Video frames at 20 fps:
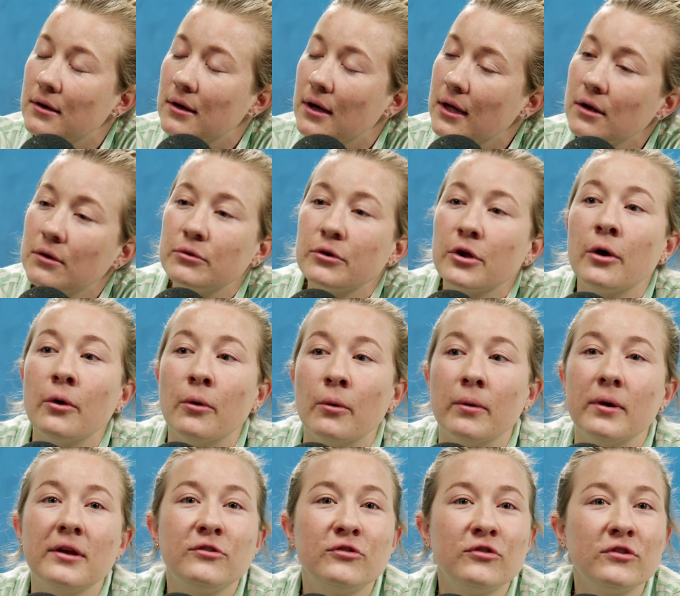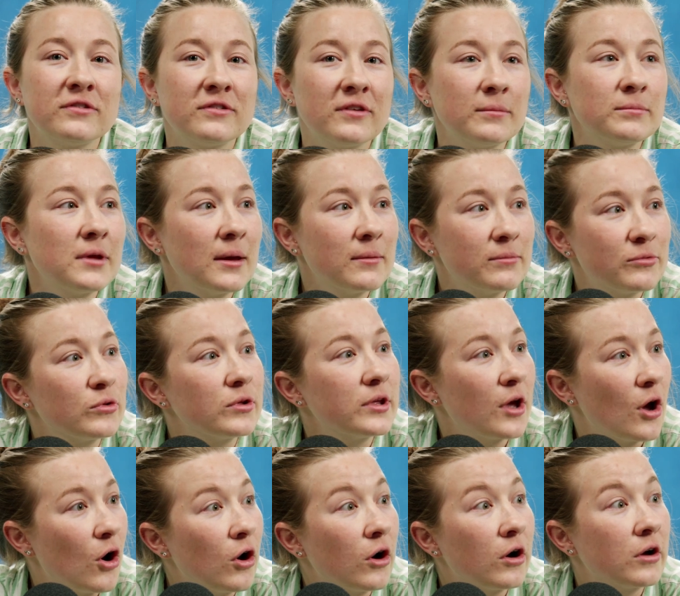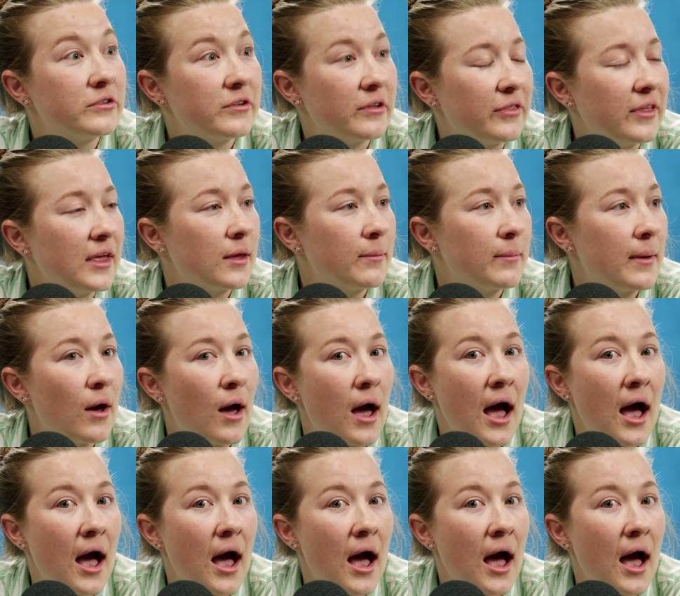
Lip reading: I don't know. It's just sometimes really hard to think about.